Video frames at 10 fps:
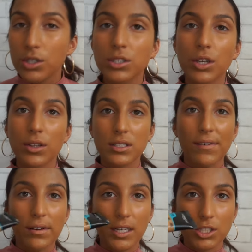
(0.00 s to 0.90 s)
so this
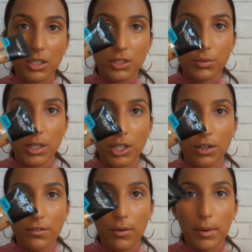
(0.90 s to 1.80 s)
foundation is really
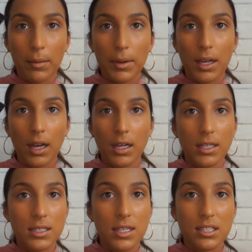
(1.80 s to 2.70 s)
good for me
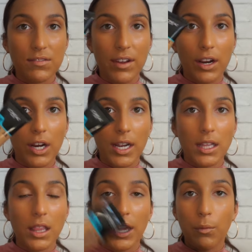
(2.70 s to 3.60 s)
because it's very
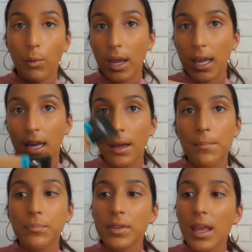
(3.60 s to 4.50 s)
lightweight
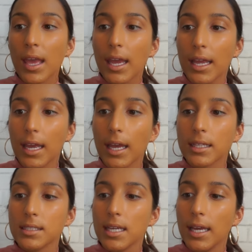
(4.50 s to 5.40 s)

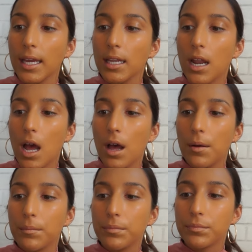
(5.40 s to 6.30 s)
and it
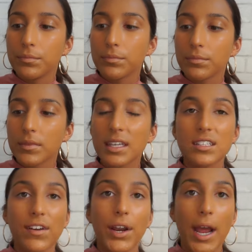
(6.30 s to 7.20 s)
is
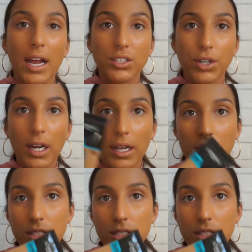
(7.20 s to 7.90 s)
very hydrating.